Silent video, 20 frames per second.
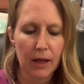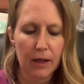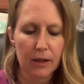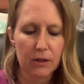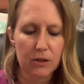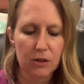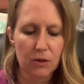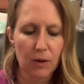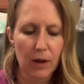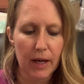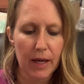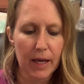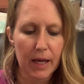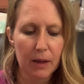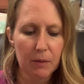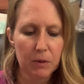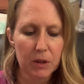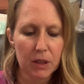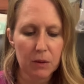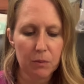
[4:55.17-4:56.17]
And so I
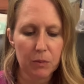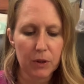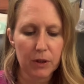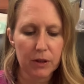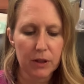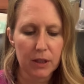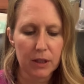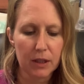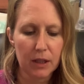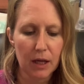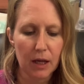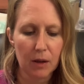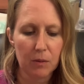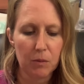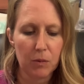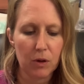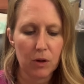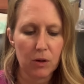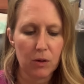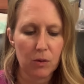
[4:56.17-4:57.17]
am going to put the
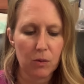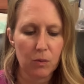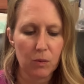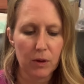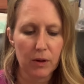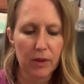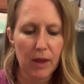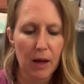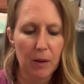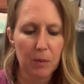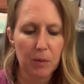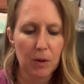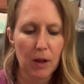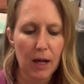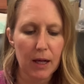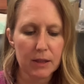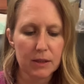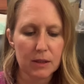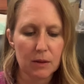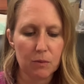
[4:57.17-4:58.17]
nub where that
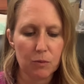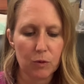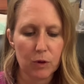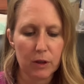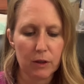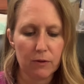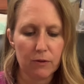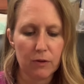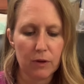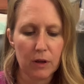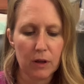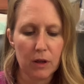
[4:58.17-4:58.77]
blossom would have